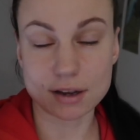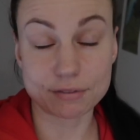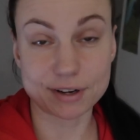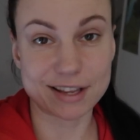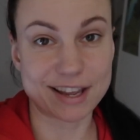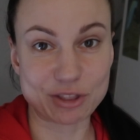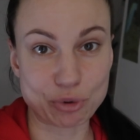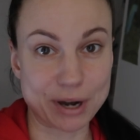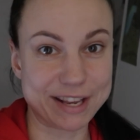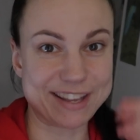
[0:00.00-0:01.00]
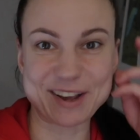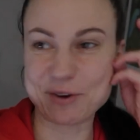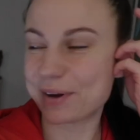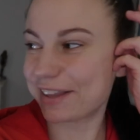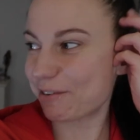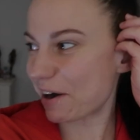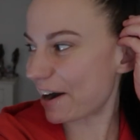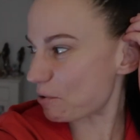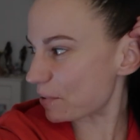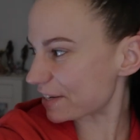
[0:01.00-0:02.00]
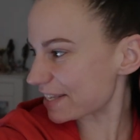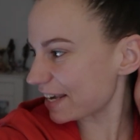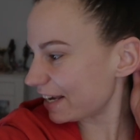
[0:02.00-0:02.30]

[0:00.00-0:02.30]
I really had no idea where I was.